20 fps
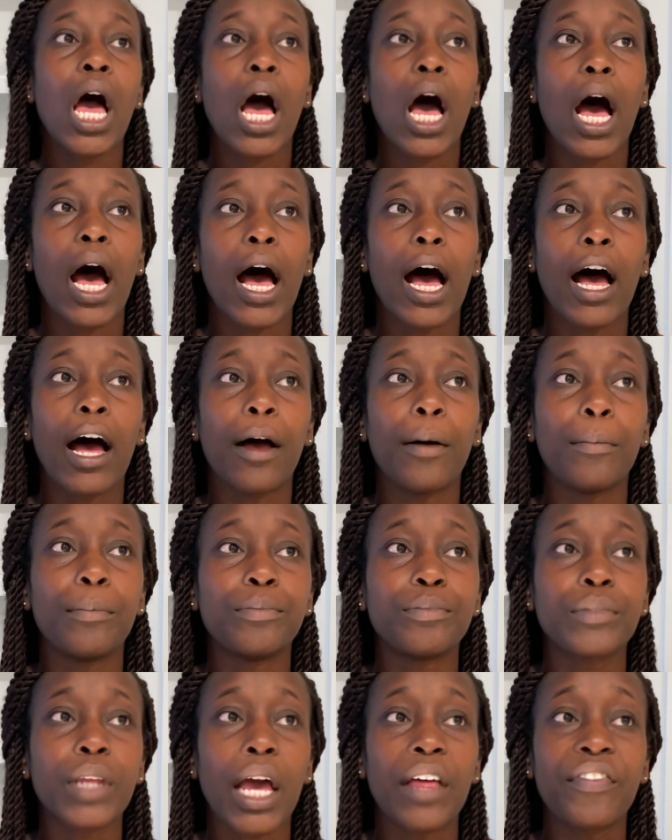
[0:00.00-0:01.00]

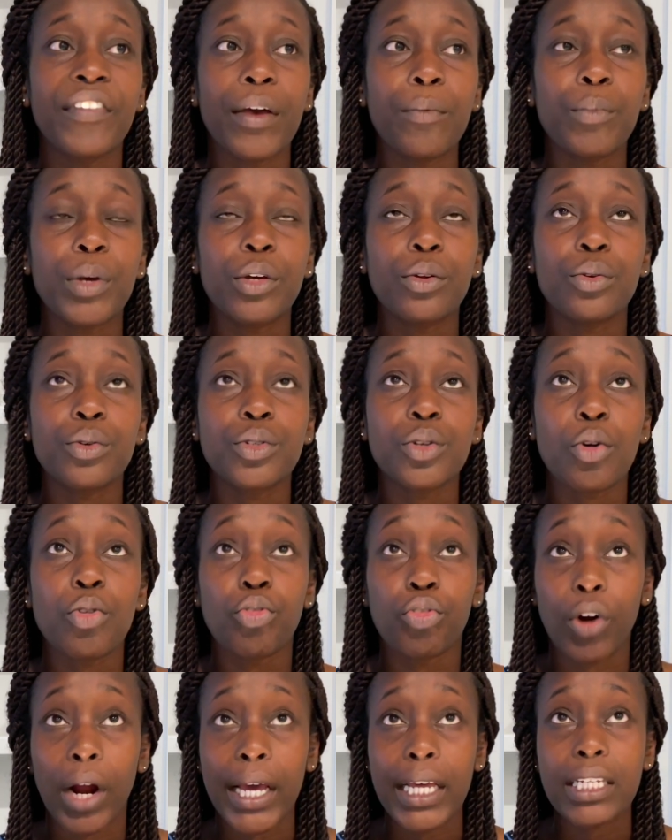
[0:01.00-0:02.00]
And then we could also
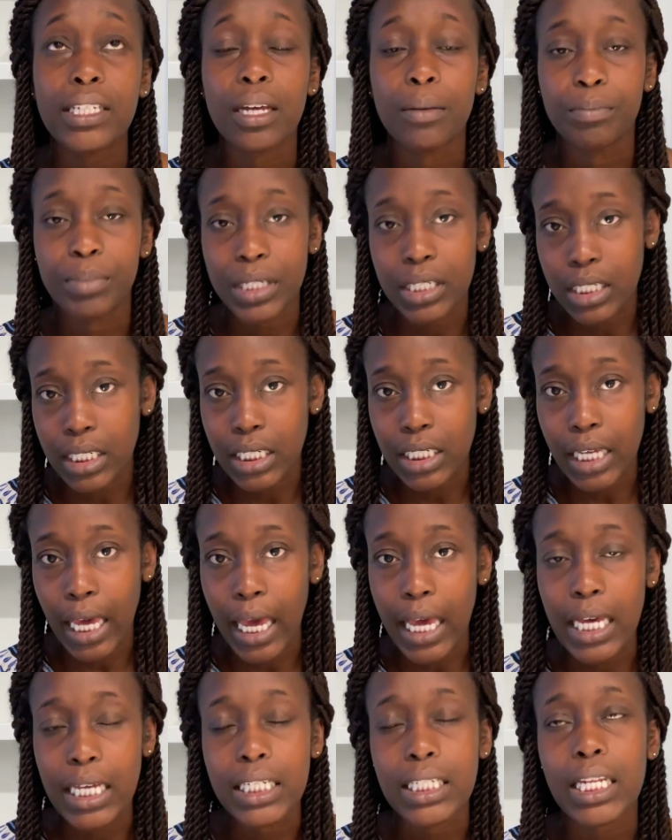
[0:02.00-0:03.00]
write a business
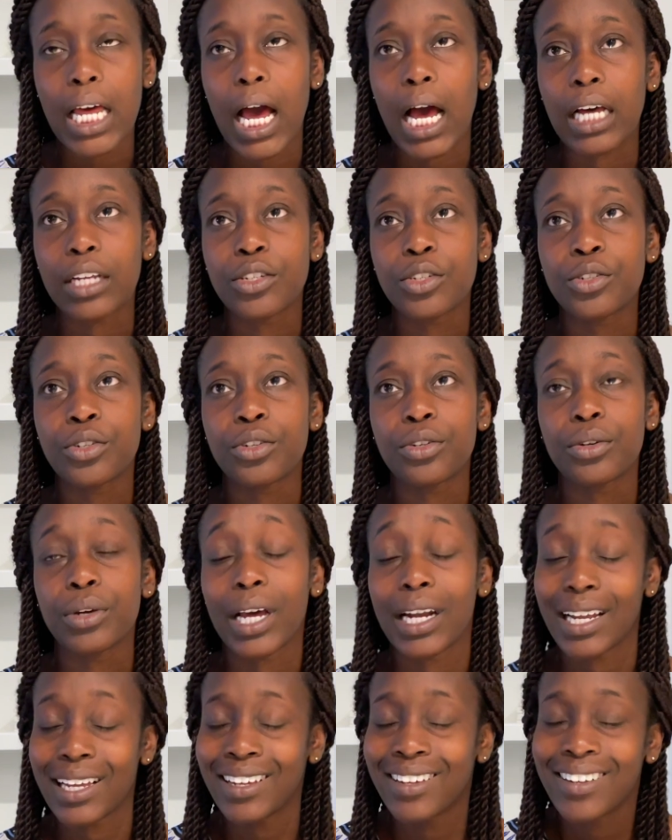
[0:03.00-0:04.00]
case as to,
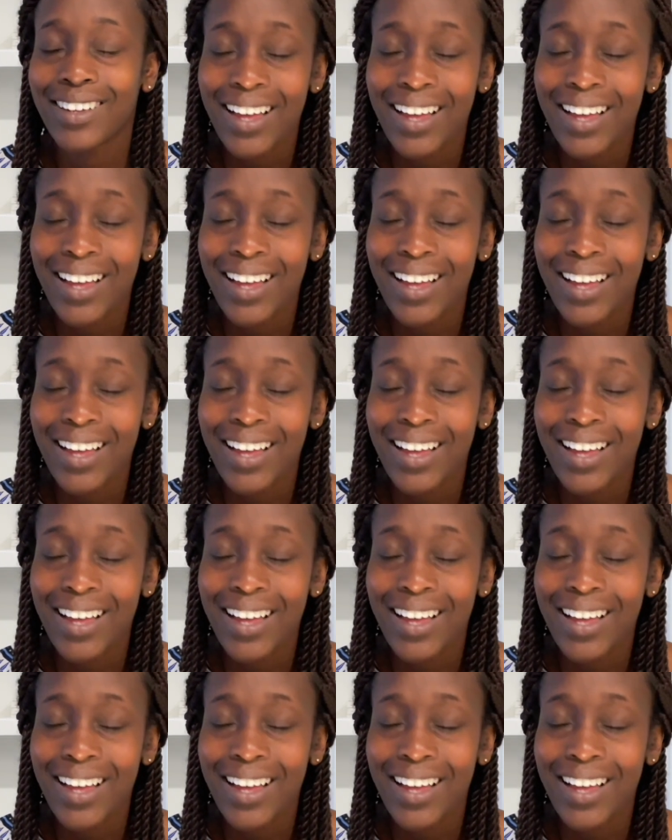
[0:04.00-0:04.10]
and